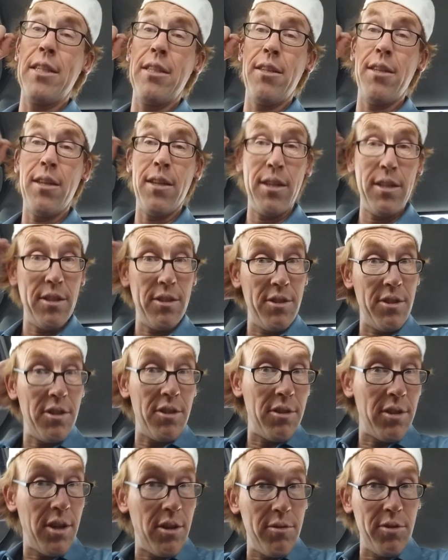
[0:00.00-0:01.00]
Uh,
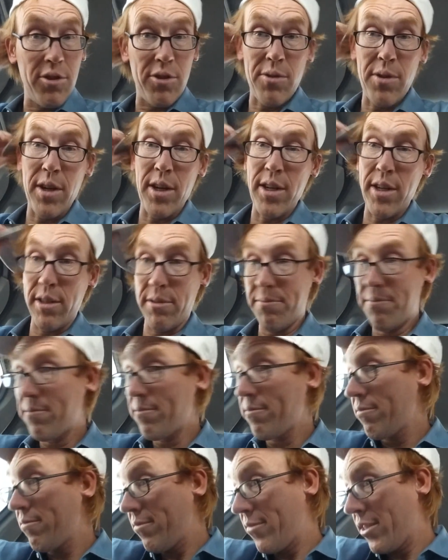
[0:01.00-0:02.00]
still going strong.
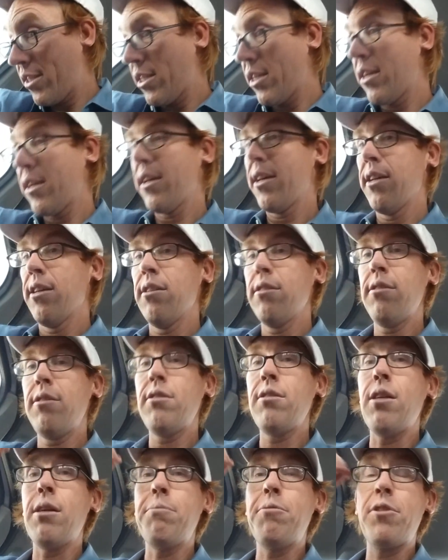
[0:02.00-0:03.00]

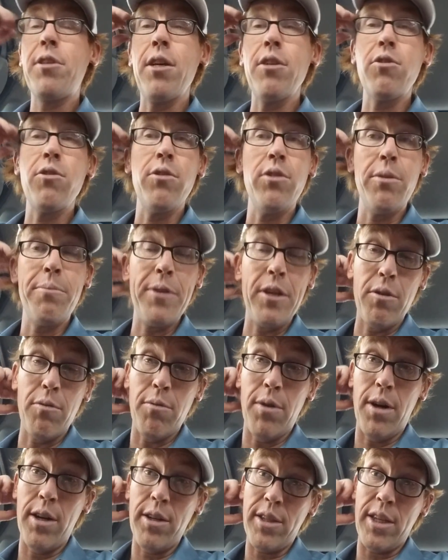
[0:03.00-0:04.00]
Sleep schedule's a bit
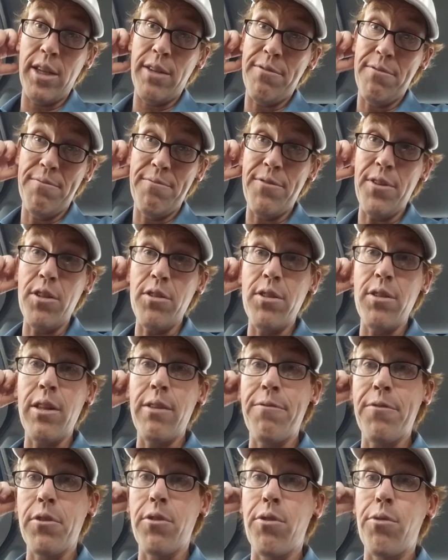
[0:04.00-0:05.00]
wonky. Fell
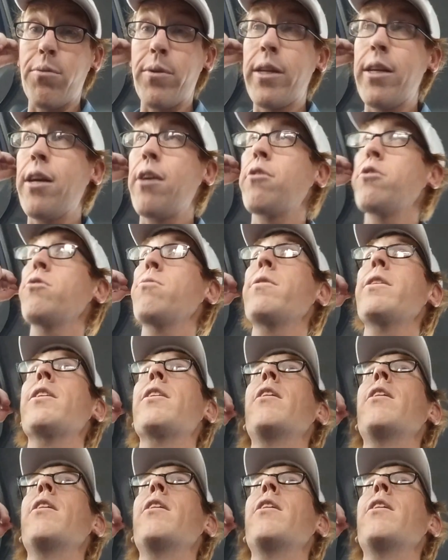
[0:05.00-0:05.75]
asleep for three hours when